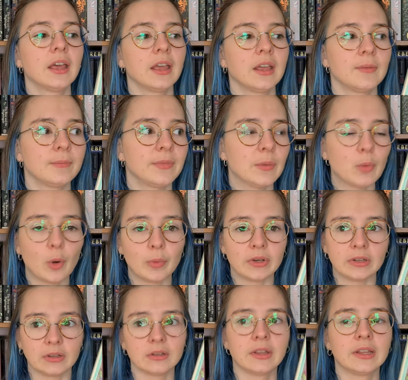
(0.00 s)
They pop in
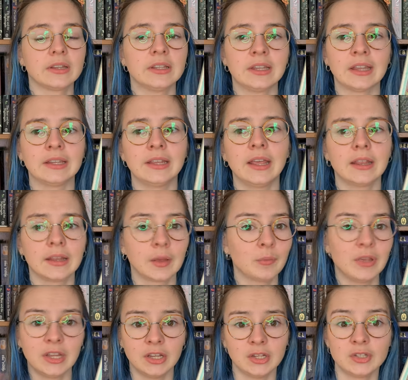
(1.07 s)
a little island and they get like a
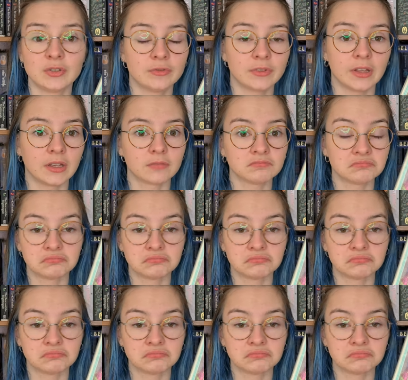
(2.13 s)
page of like